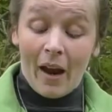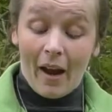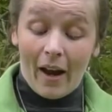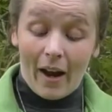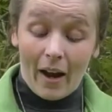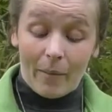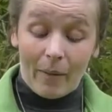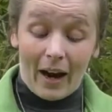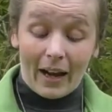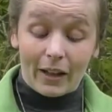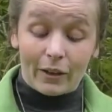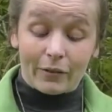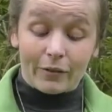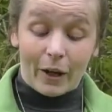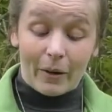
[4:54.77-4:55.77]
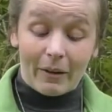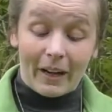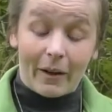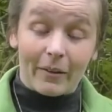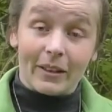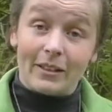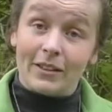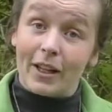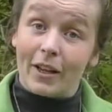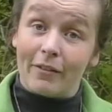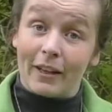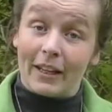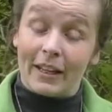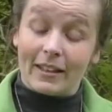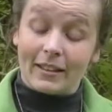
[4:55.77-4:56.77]
I love going out and
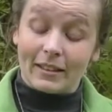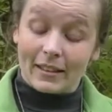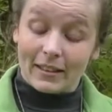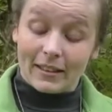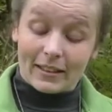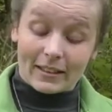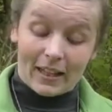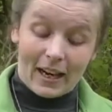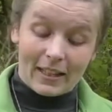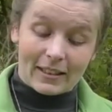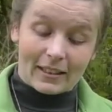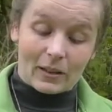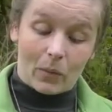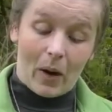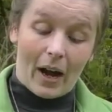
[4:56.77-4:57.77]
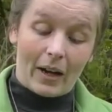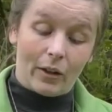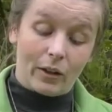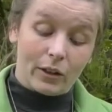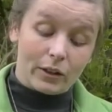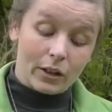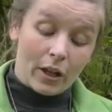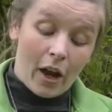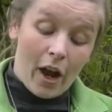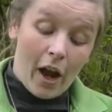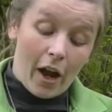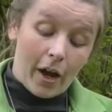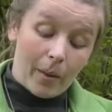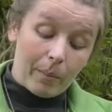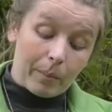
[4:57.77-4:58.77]
surveying and seeing these guys in the wild,
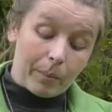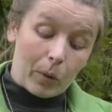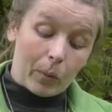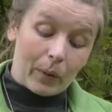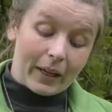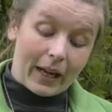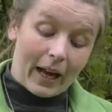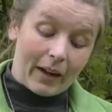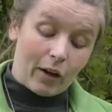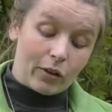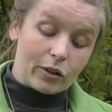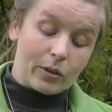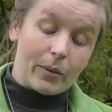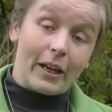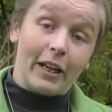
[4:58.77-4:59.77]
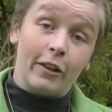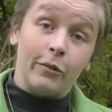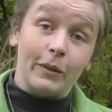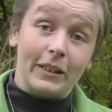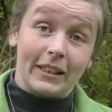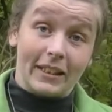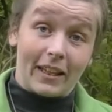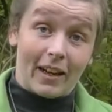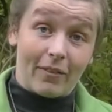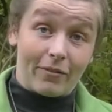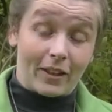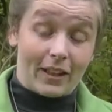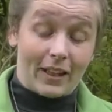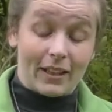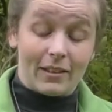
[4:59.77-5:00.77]
but we cannot do it if we didn't have
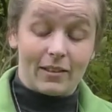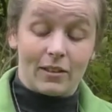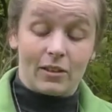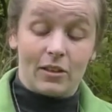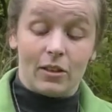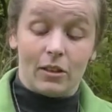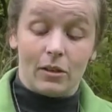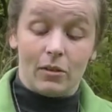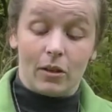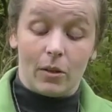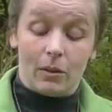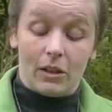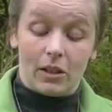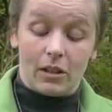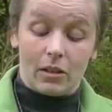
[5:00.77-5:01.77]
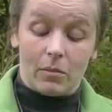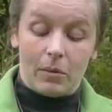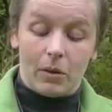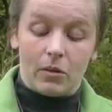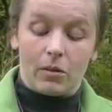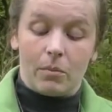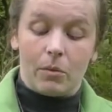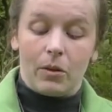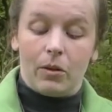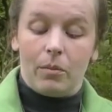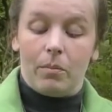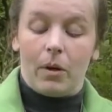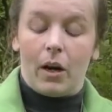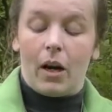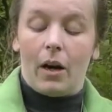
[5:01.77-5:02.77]
the license to do so, which is the most
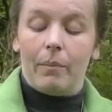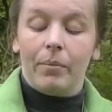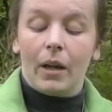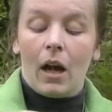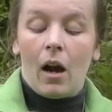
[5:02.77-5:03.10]
important part.